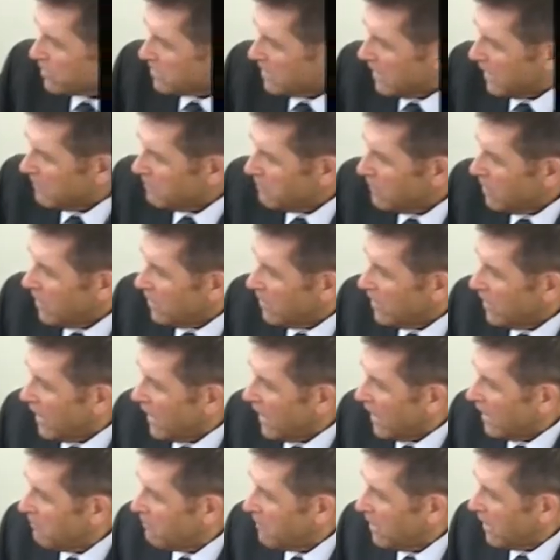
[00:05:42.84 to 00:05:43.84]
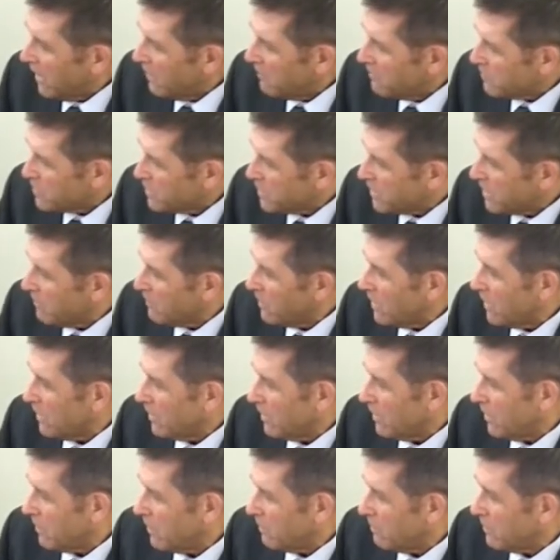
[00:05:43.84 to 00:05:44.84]
The black
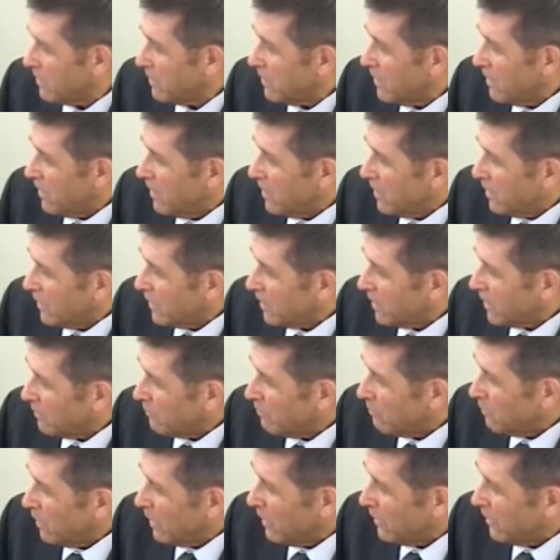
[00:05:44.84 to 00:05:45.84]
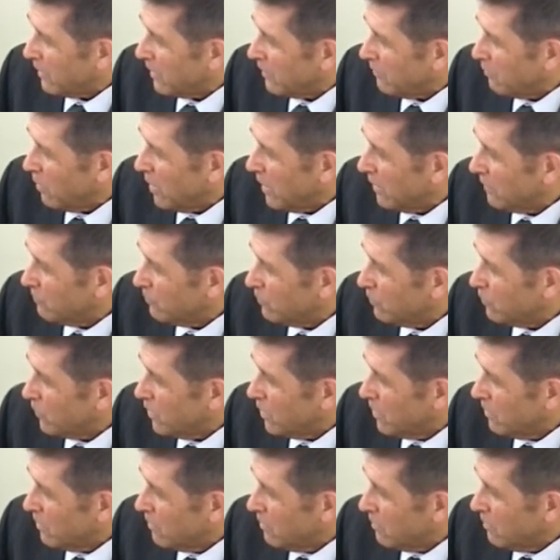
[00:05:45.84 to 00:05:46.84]
politicians, the
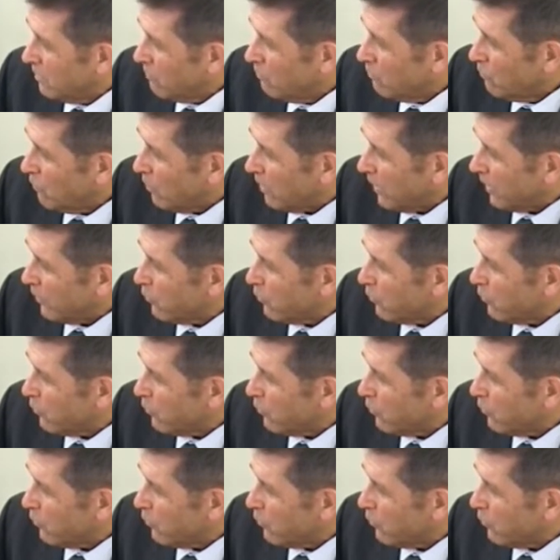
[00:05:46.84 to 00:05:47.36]
black caucus.